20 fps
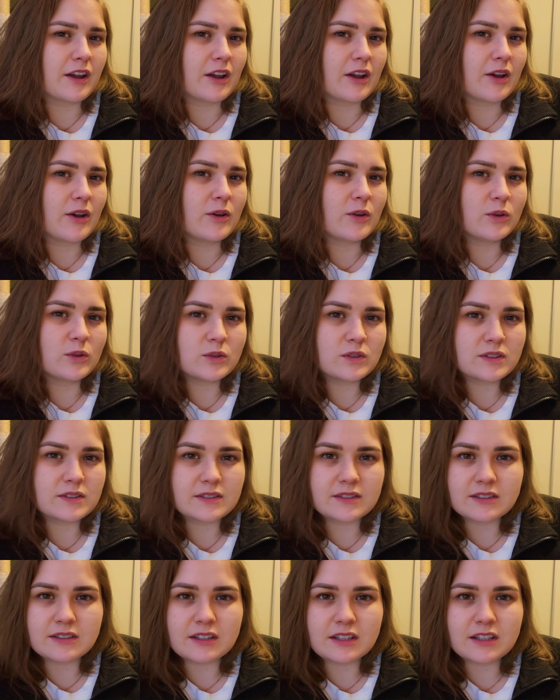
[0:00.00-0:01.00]

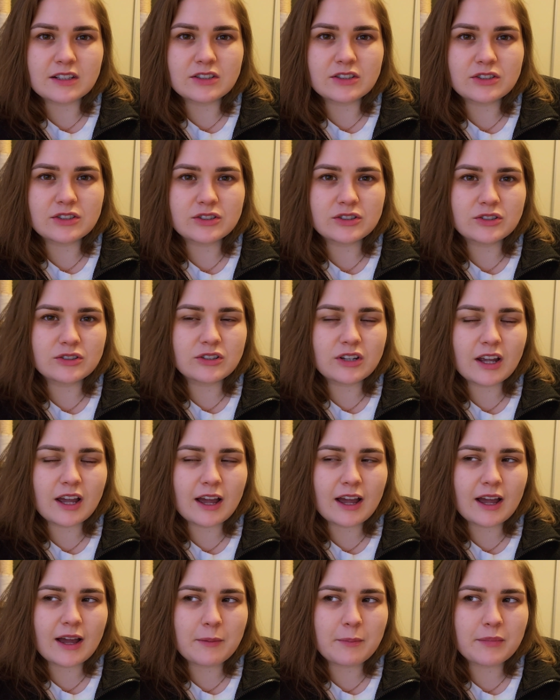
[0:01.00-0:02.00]
else that should
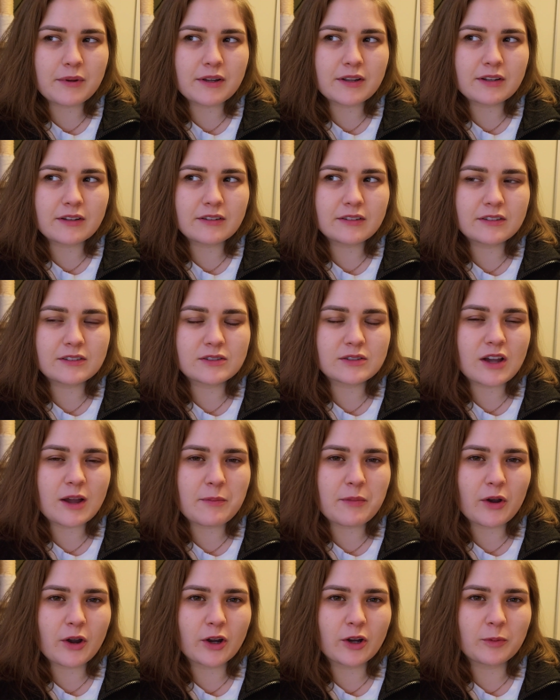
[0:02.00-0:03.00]
happen so i'm
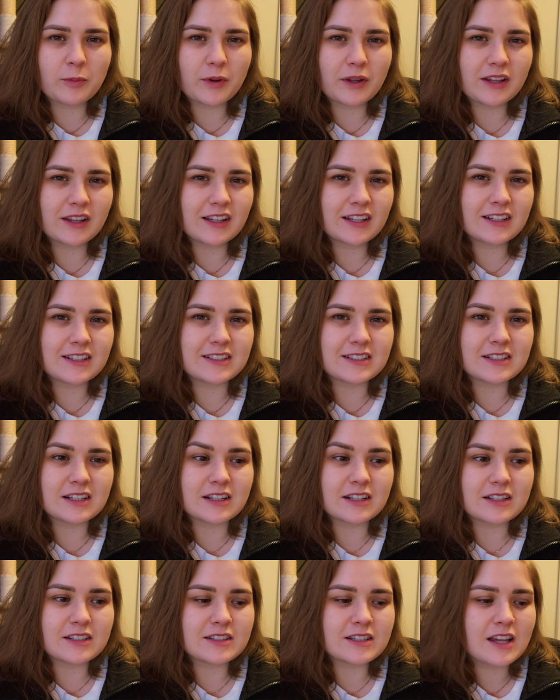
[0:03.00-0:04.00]
hoping that it
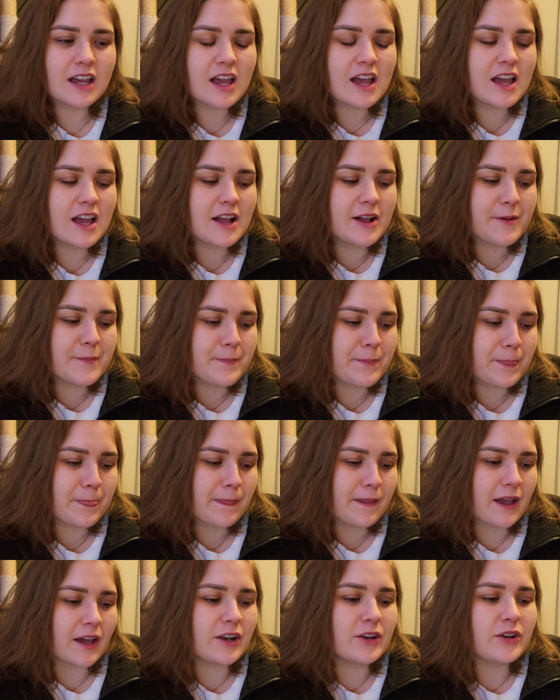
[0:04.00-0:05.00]
does
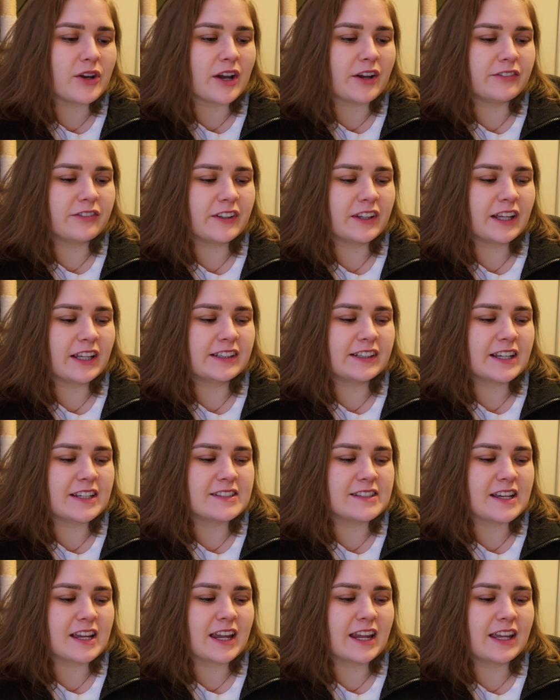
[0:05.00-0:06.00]
i don't know i feel like there's
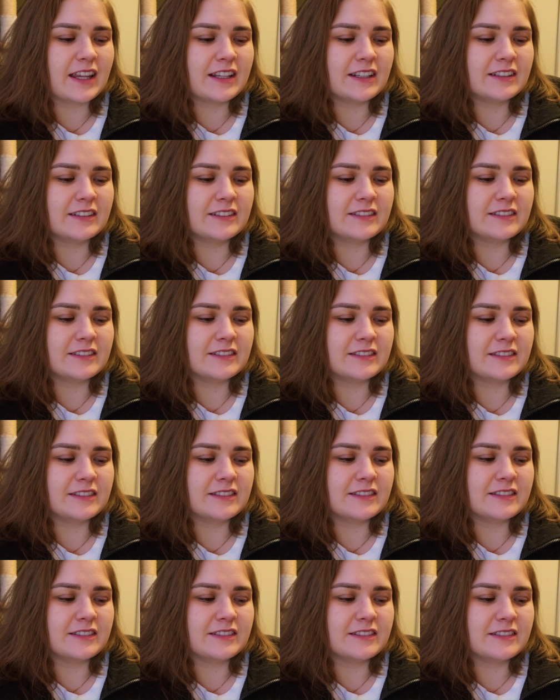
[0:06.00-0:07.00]
a
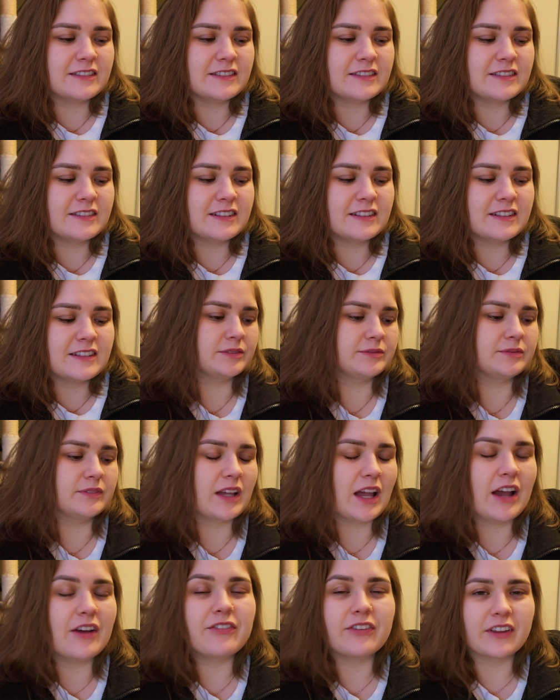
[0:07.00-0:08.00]
hidden
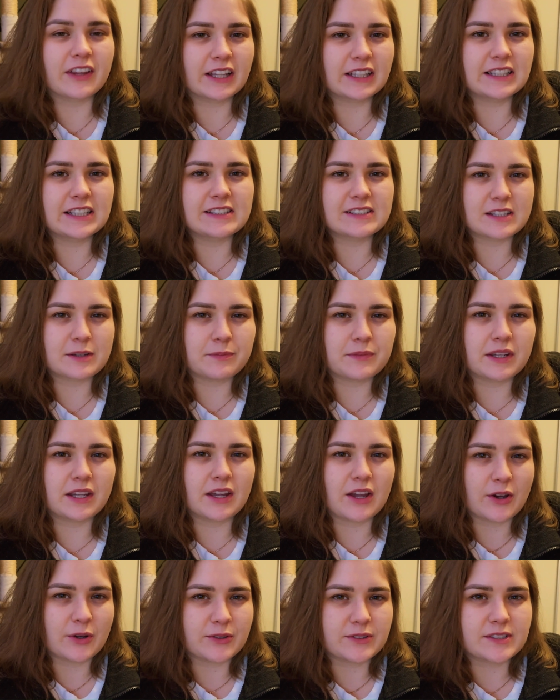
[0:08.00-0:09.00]
i feel like there's something
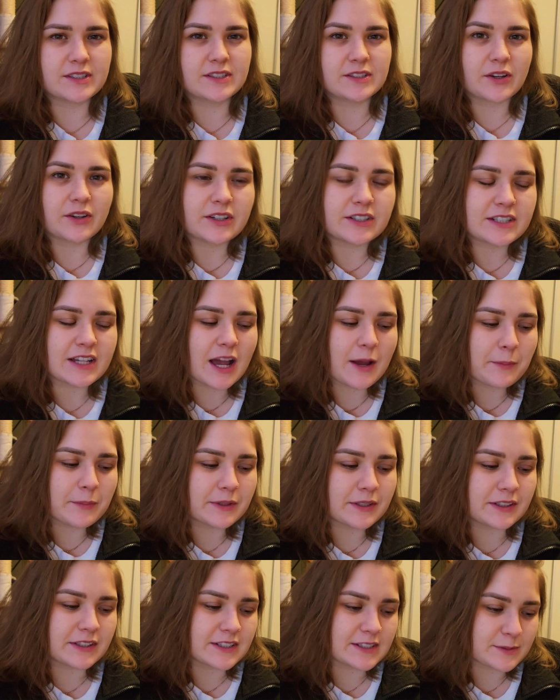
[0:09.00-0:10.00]
else that's going to happen
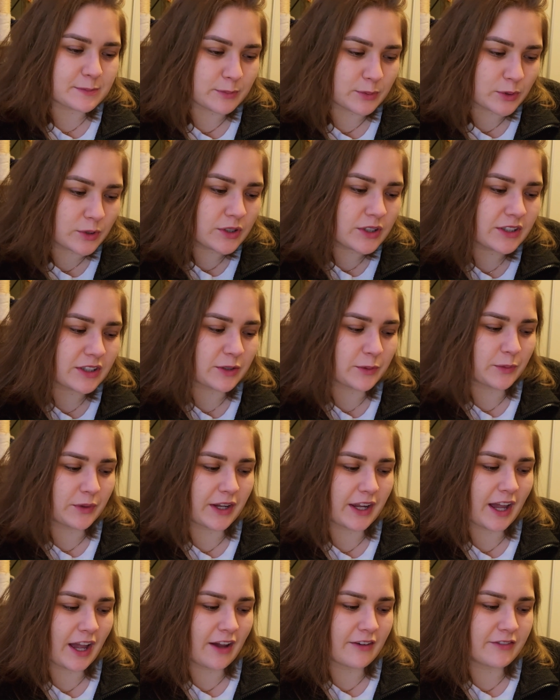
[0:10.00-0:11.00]
in this book that we
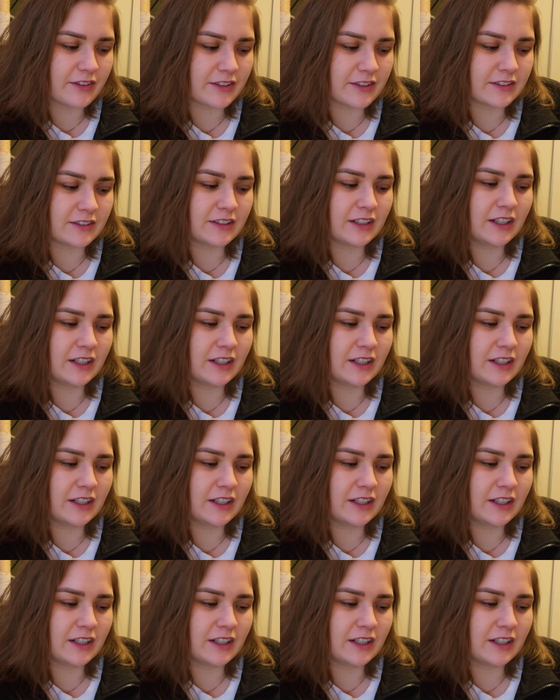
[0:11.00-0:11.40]
haven't